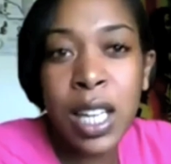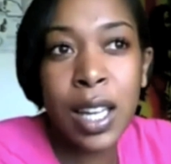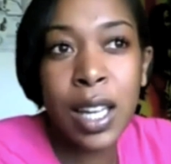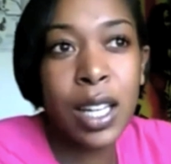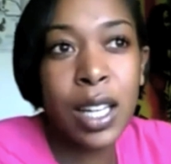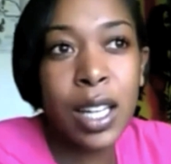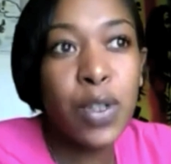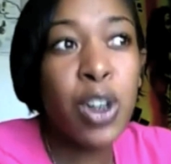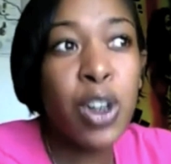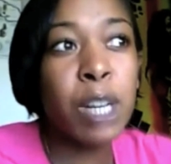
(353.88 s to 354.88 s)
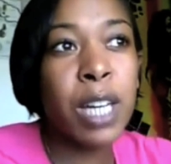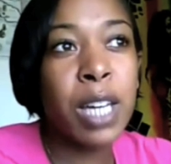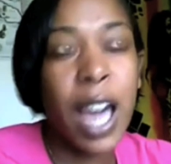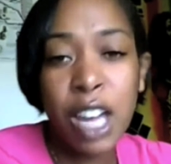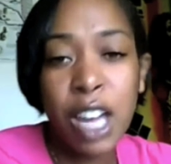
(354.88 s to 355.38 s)
saying, if you're going to be
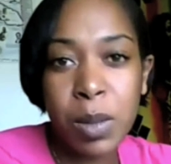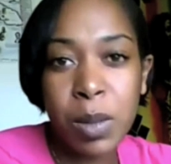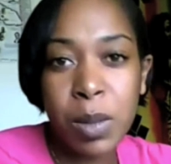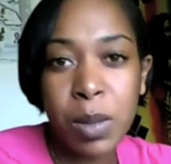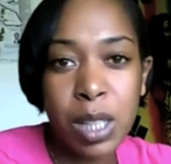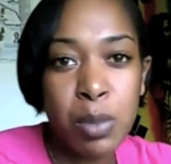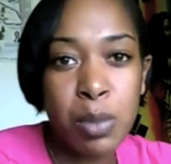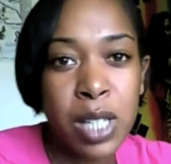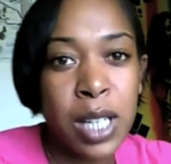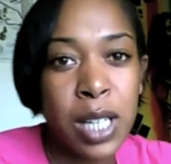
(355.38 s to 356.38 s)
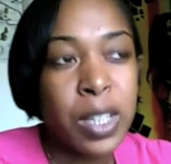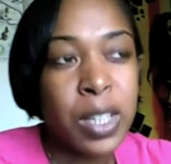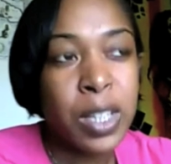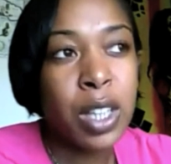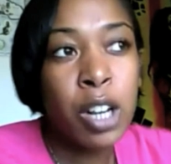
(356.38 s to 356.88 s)
angry with somebody,
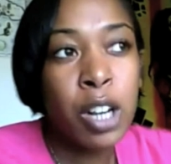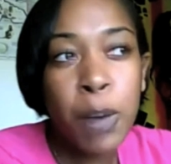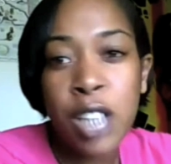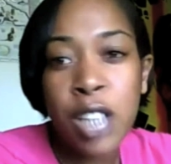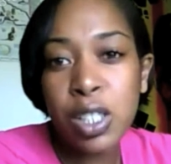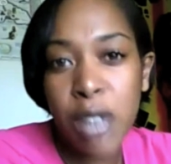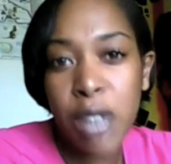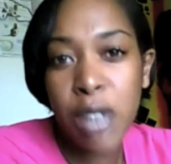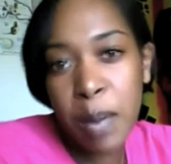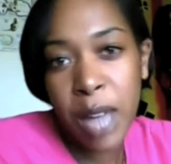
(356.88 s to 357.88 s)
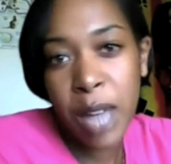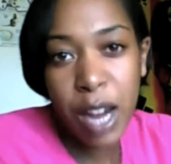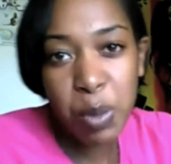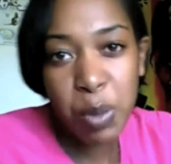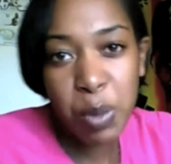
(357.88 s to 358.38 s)
the only person you can be
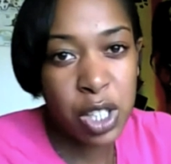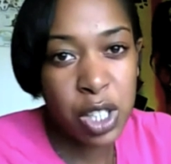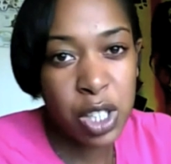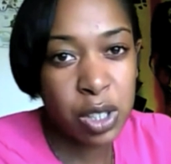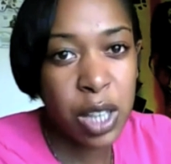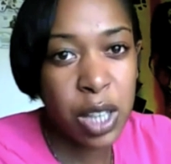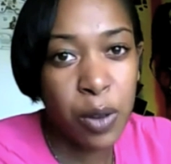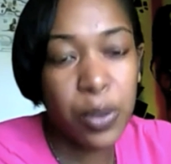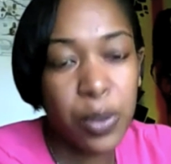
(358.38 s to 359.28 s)
angry with is yourself.